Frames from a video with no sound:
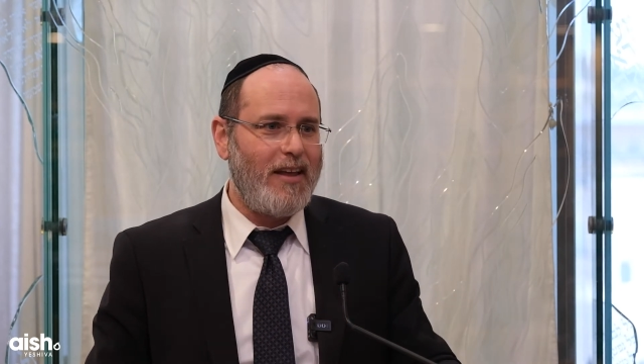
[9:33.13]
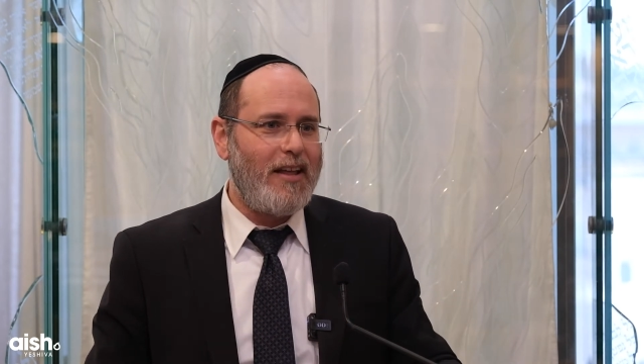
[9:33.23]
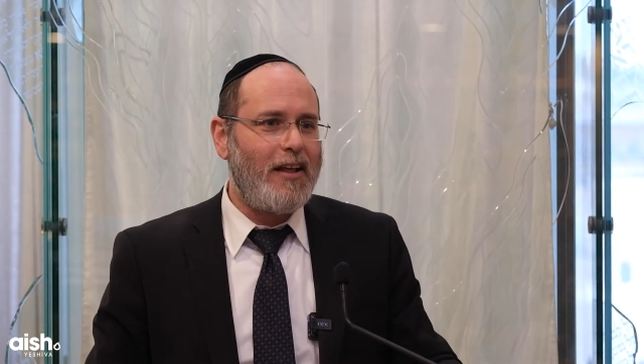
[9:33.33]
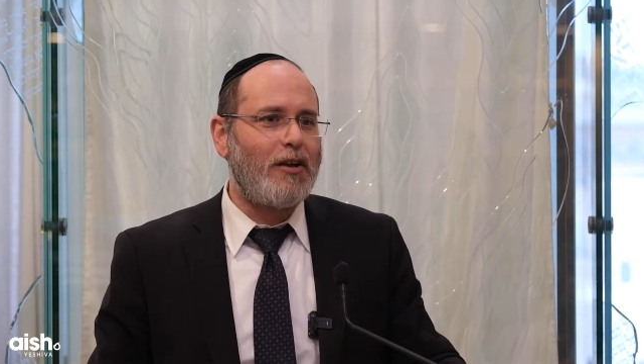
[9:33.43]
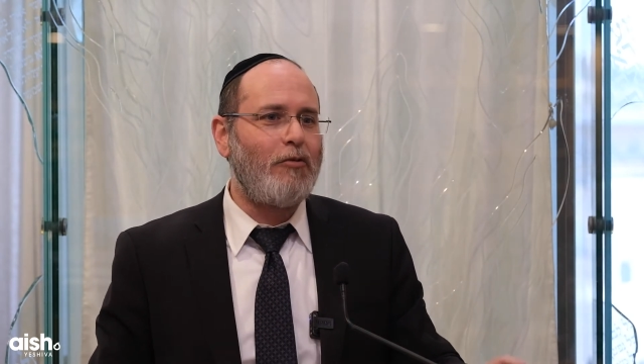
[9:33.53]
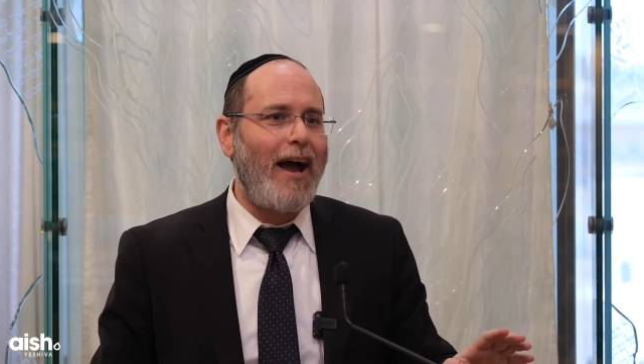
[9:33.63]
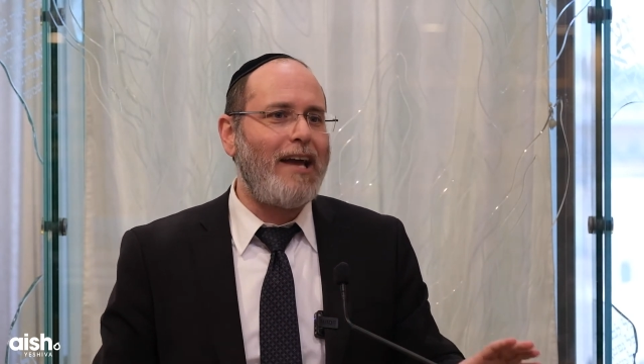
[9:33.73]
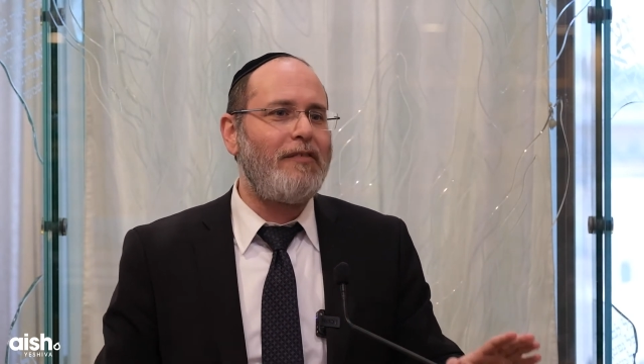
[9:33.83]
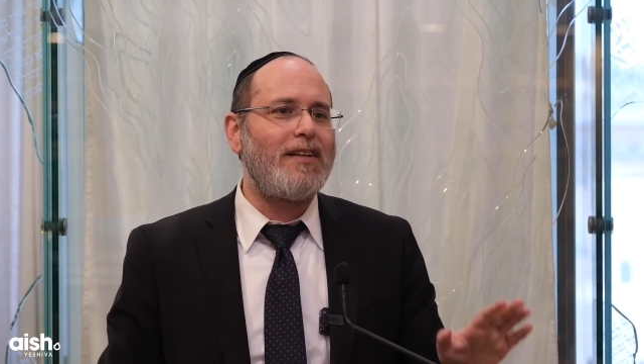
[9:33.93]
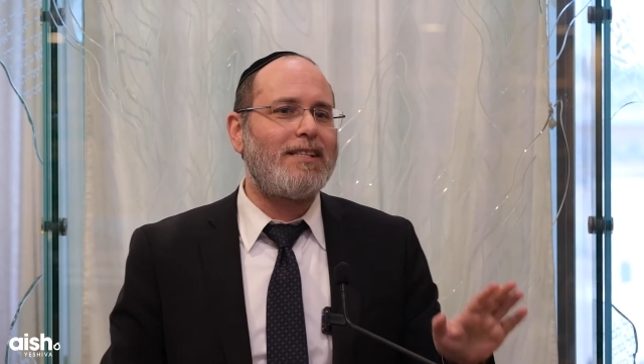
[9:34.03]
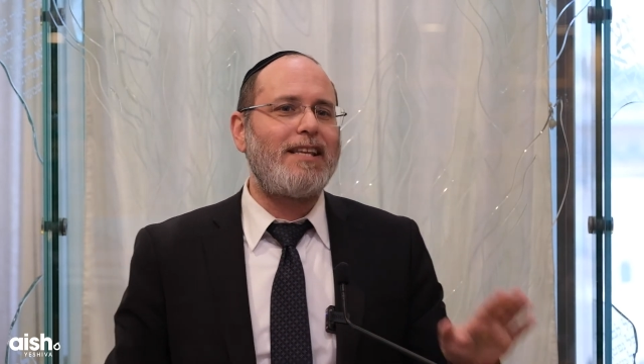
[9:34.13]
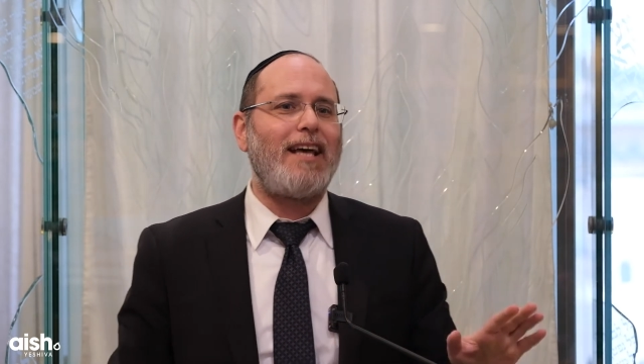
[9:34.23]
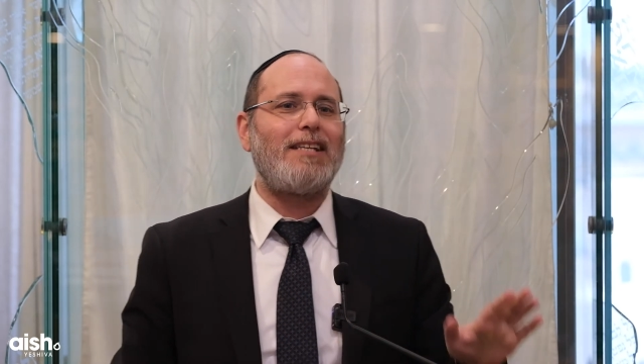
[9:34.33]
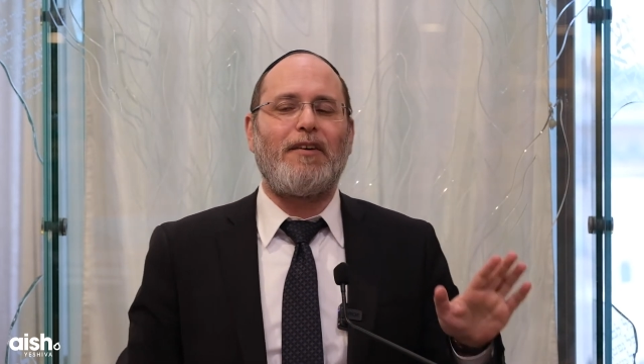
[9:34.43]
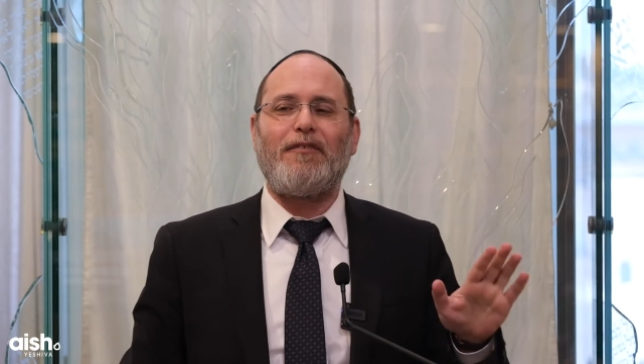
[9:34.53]
that the Ravid
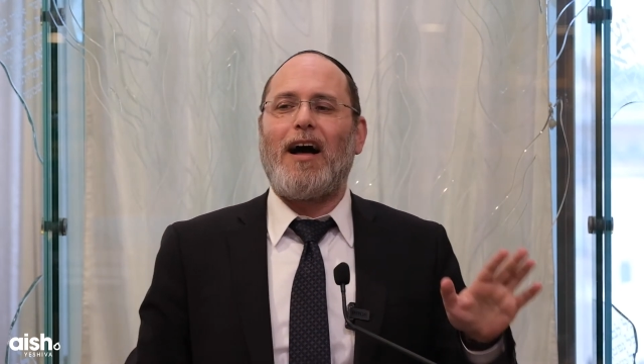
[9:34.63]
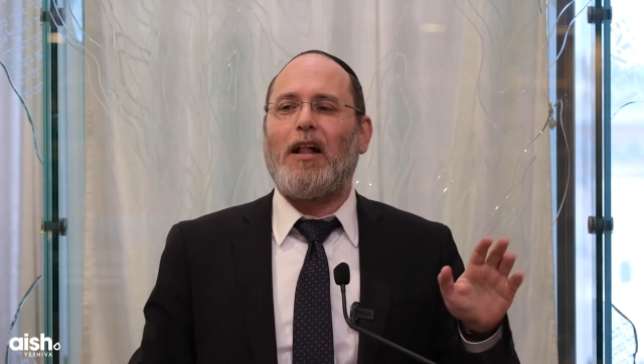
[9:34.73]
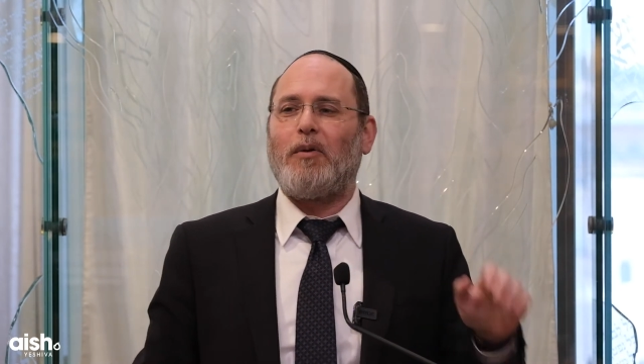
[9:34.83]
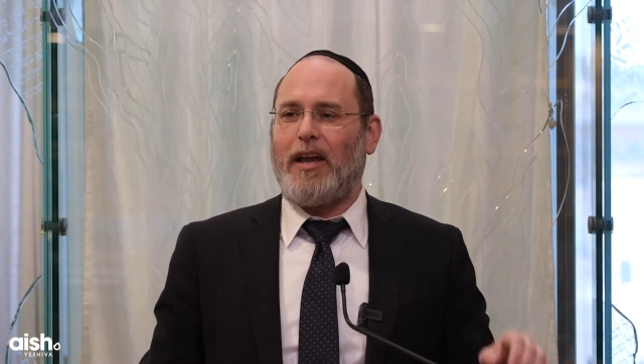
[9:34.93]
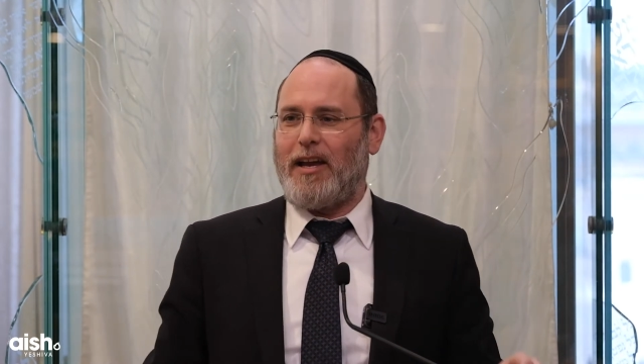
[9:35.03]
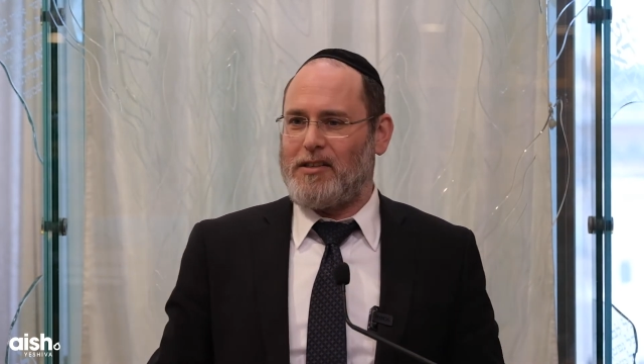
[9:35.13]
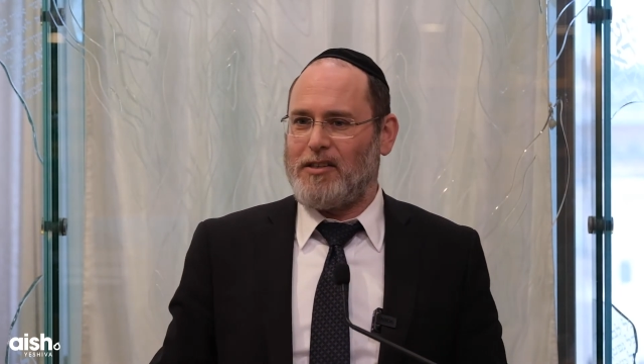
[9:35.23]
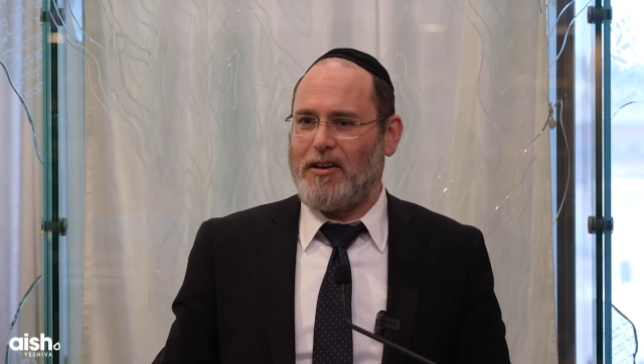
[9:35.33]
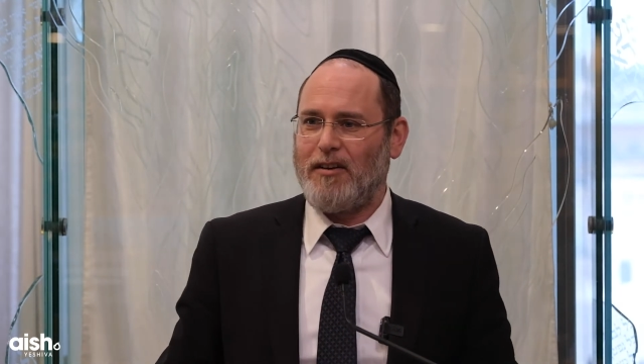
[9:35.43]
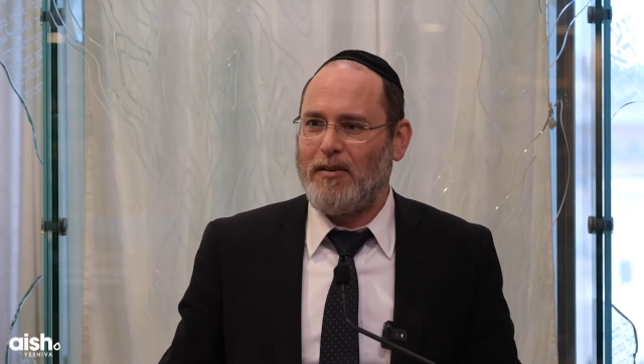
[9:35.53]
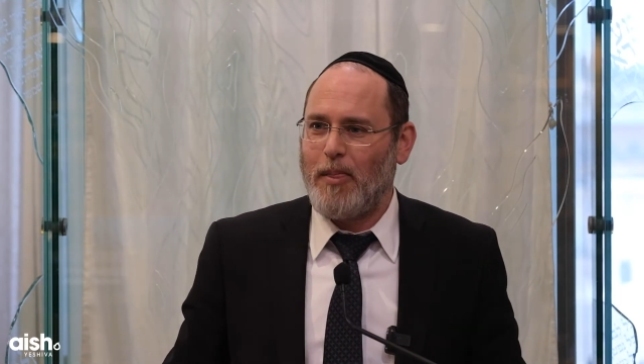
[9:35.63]
says the following answer.